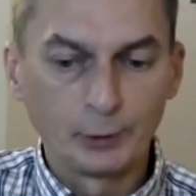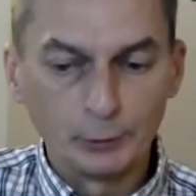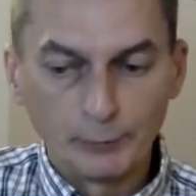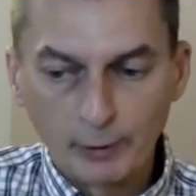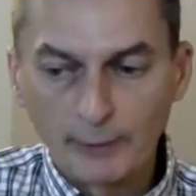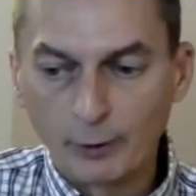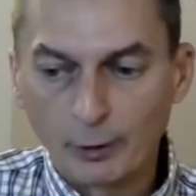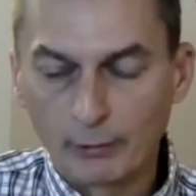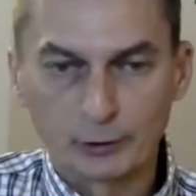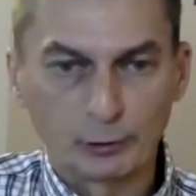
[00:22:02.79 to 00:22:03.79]
you know, you've read
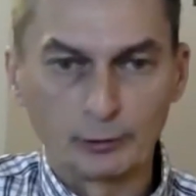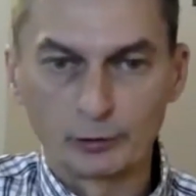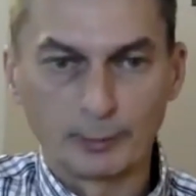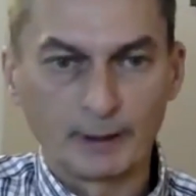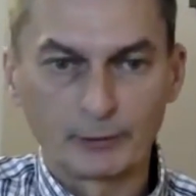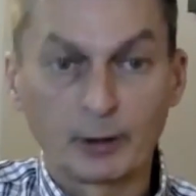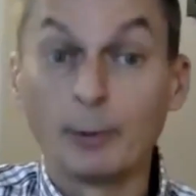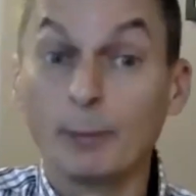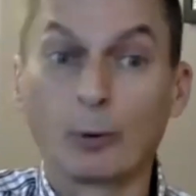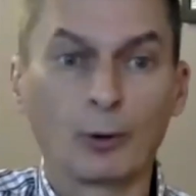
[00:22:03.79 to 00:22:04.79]
the horror stories about
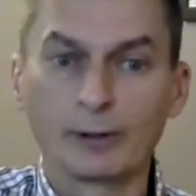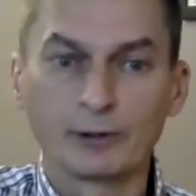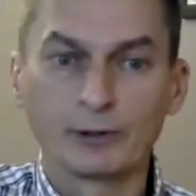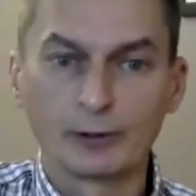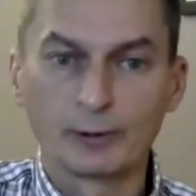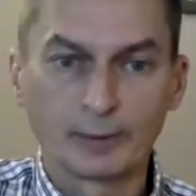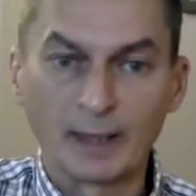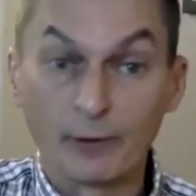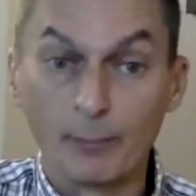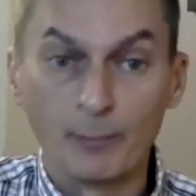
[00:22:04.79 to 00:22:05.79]
some employers that
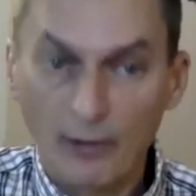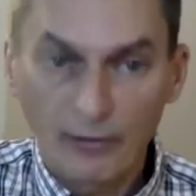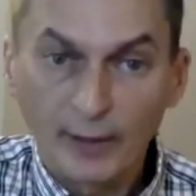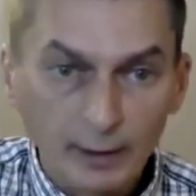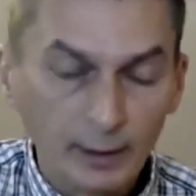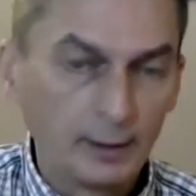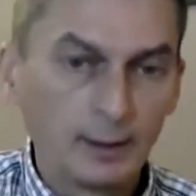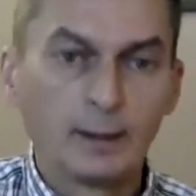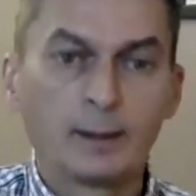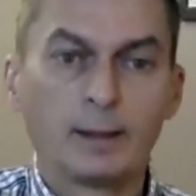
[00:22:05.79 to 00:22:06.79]
gave them nothing.
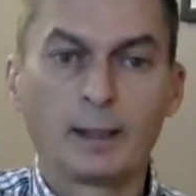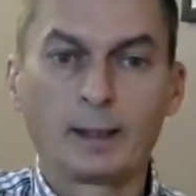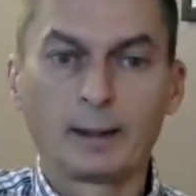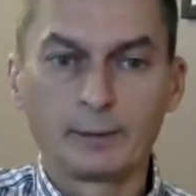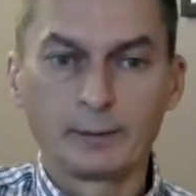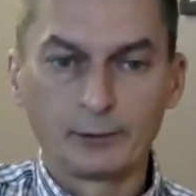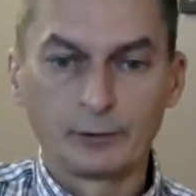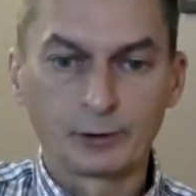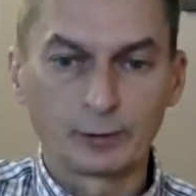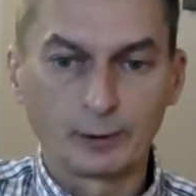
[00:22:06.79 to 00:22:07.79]
And